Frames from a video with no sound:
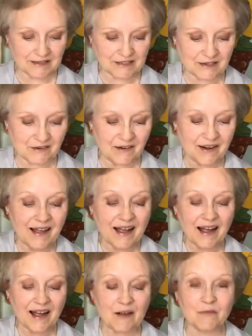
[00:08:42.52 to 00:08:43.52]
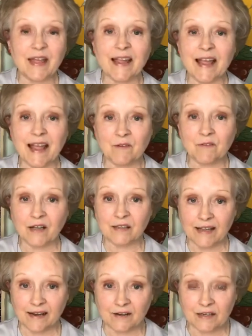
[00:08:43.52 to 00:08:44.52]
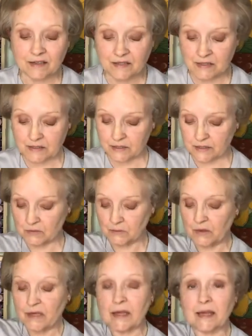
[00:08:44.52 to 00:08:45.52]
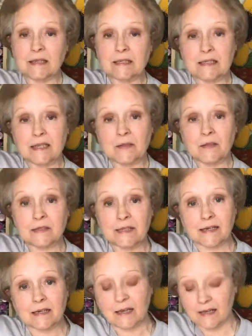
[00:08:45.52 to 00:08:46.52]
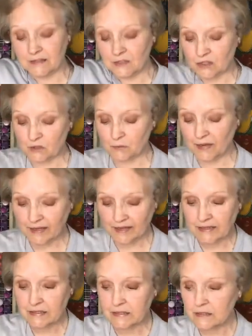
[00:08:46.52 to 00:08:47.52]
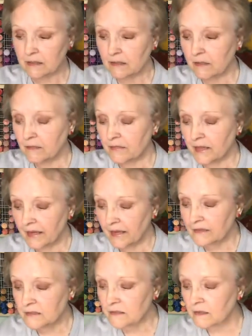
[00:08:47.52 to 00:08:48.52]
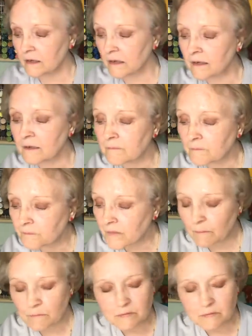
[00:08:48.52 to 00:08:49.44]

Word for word: So uh, they have allowed us to extend the deadline to paint that, um, um,